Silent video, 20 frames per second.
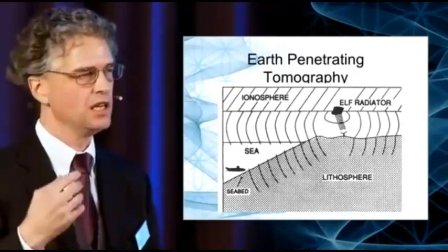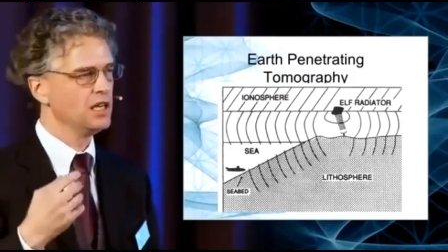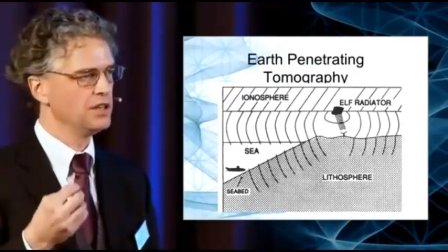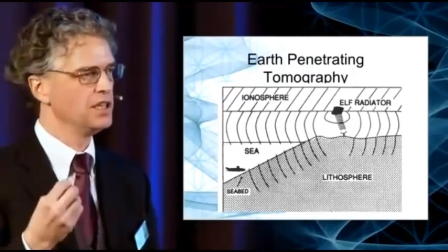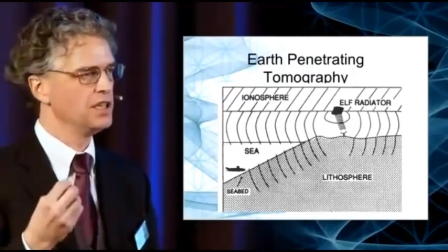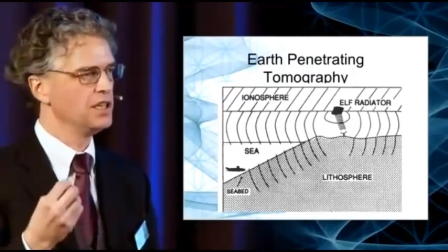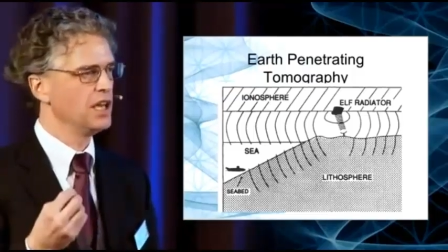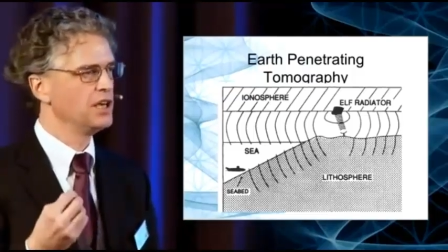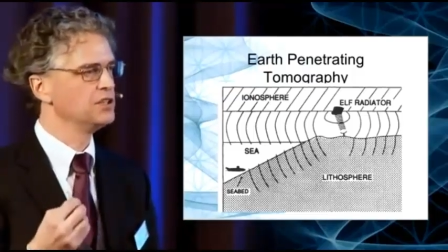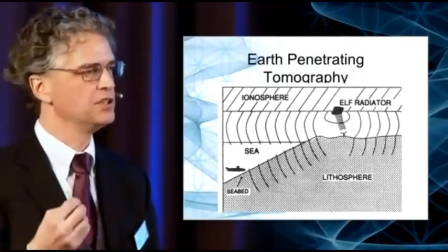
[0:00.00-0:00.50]

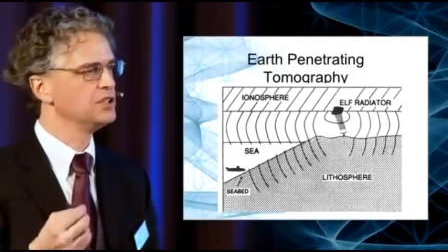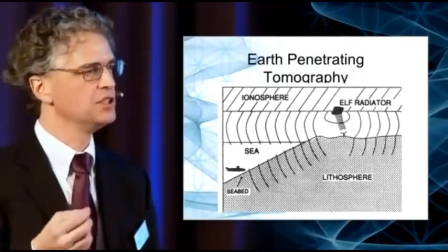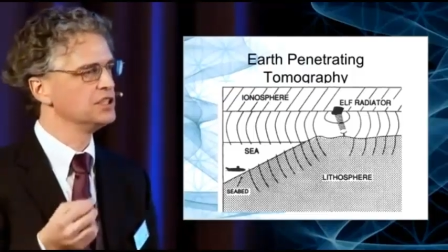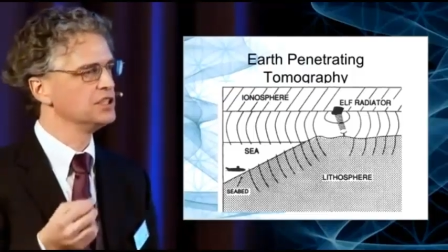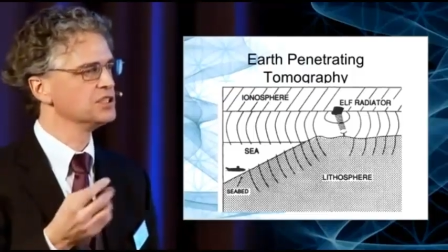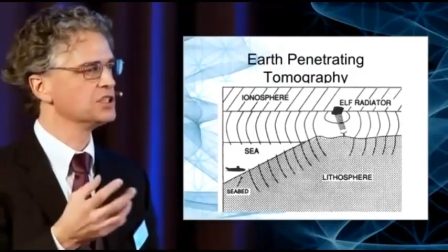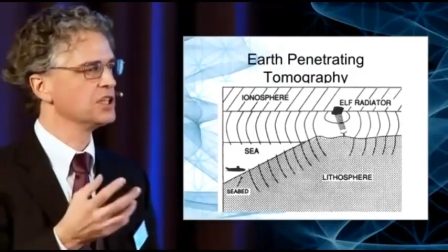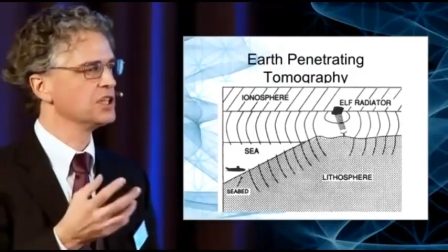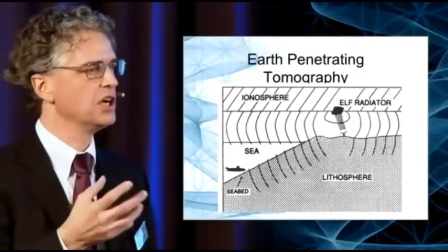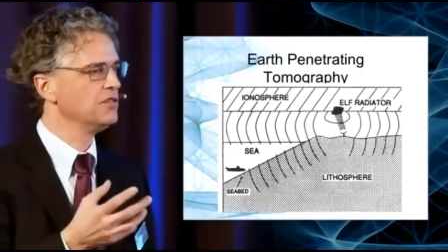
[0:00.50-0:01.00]
the energy
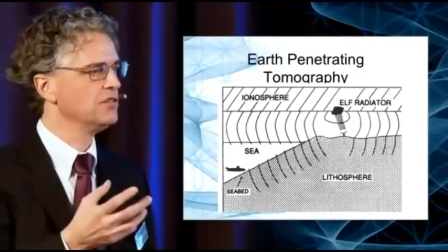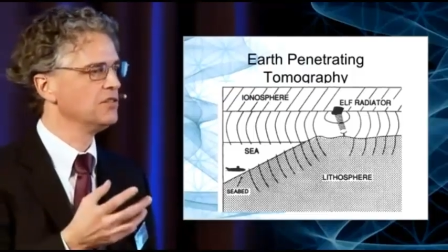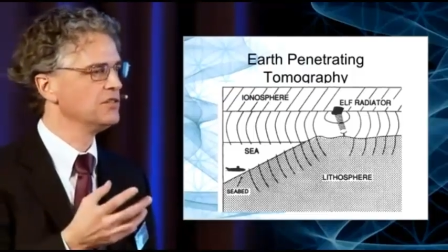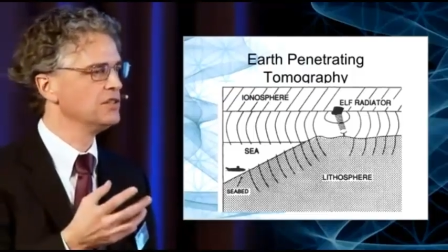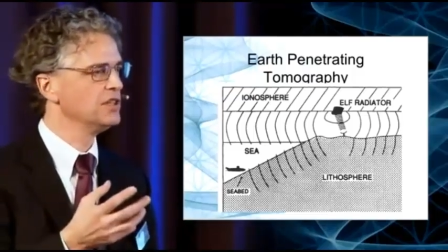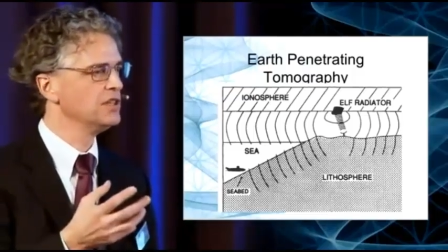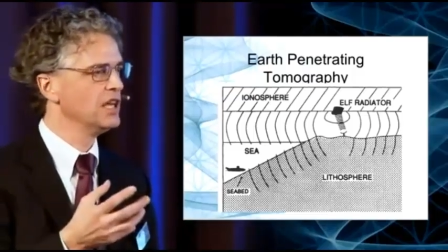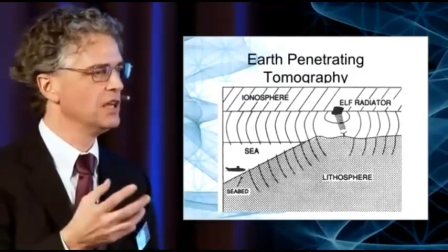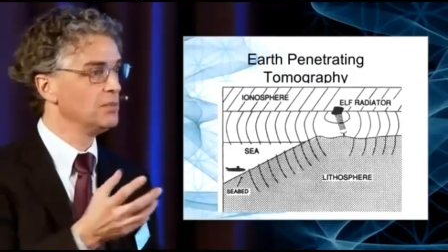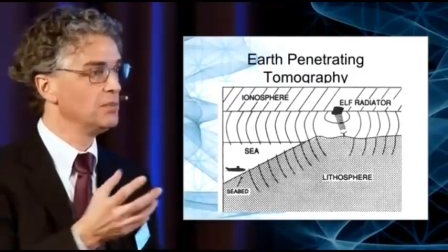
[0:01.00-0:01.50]
itself
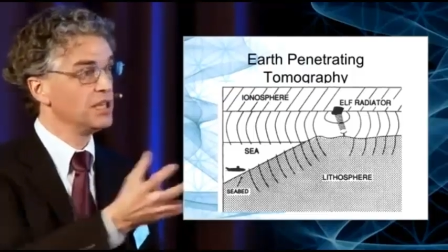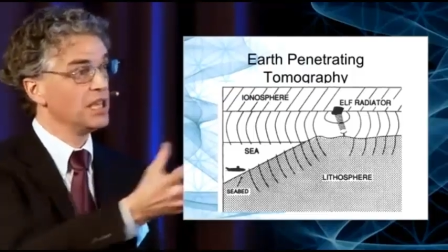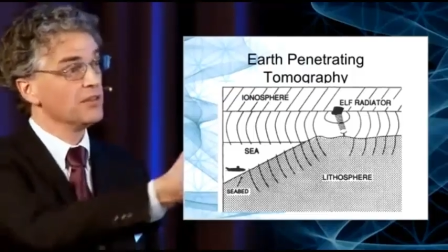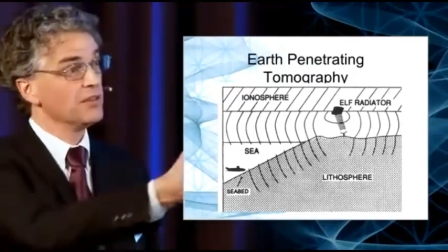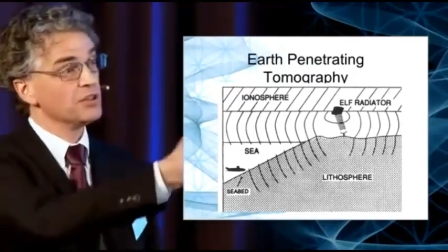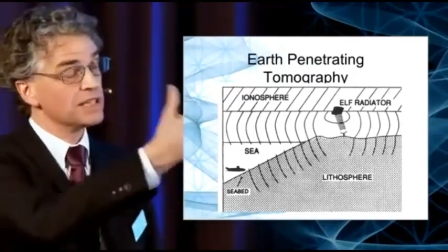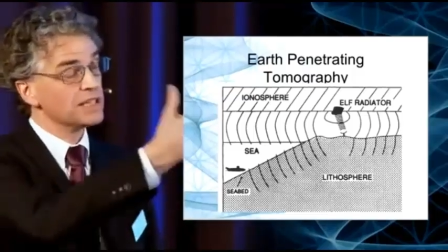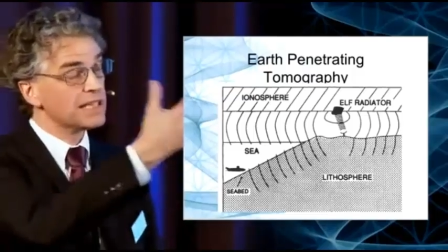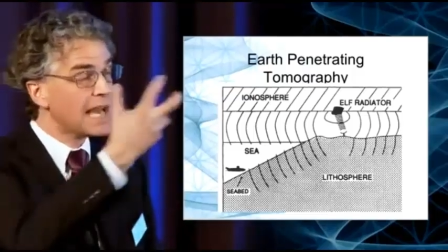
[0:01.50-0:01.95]
and being able to